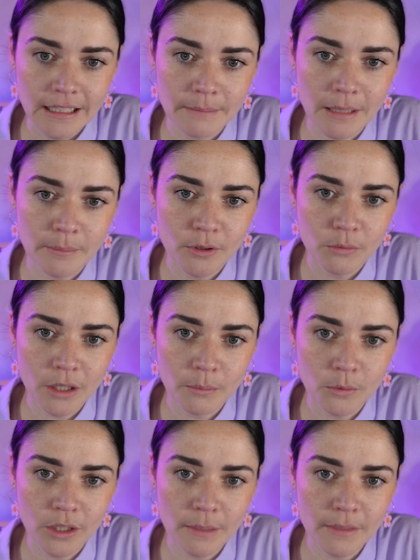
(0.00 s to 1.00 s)
Might put one
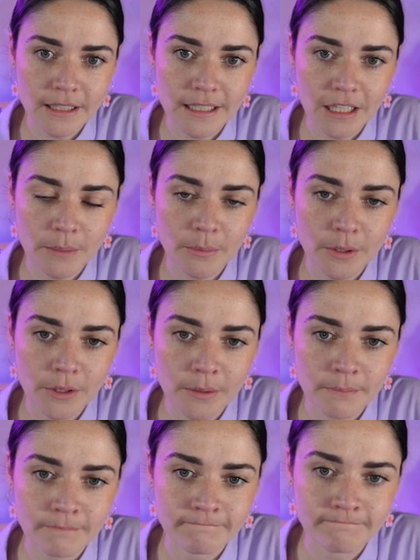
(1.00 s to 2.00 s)
more image down the
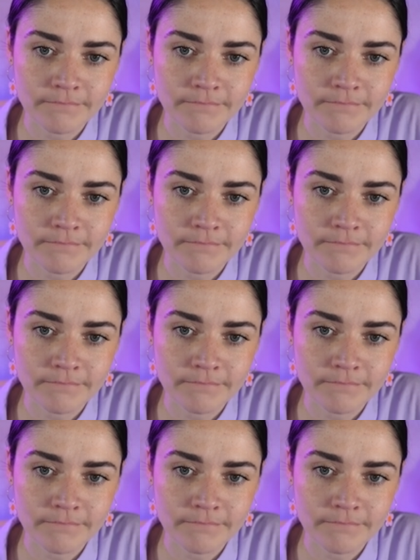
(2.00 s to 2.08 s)
bottom.